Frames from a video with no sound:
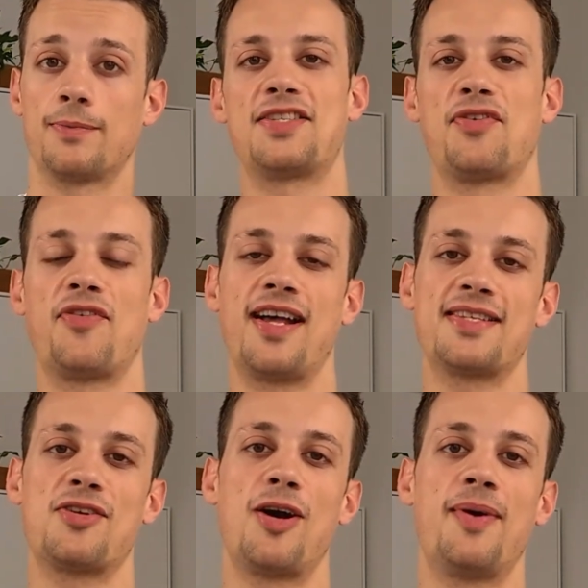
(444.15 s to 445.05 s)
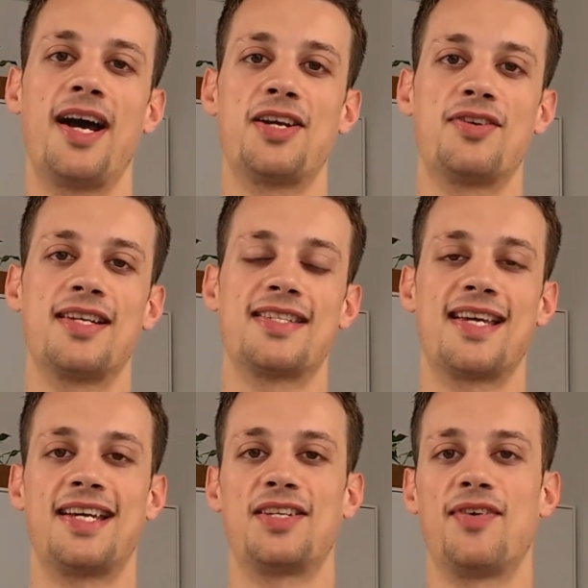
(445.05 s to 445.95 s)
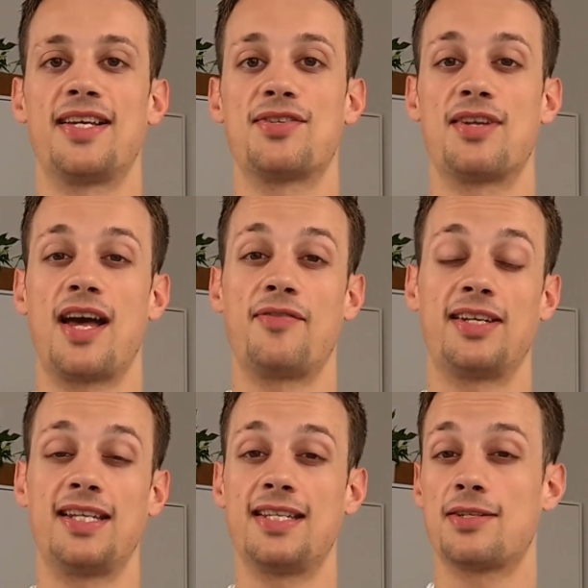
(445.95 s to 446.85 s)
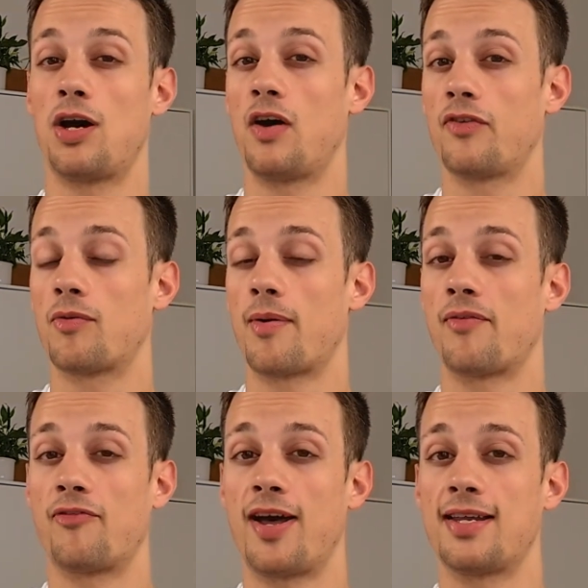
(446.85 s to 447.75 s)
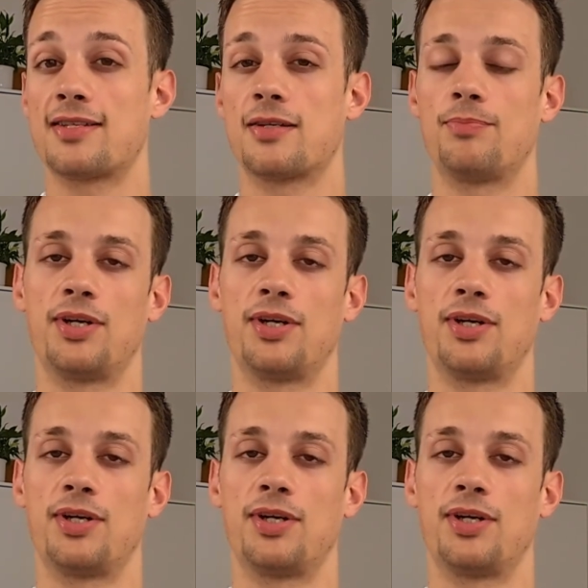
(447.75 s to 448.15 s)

As for fats and carbohydrates, I'd advise you to have at least 0.5 gram of fat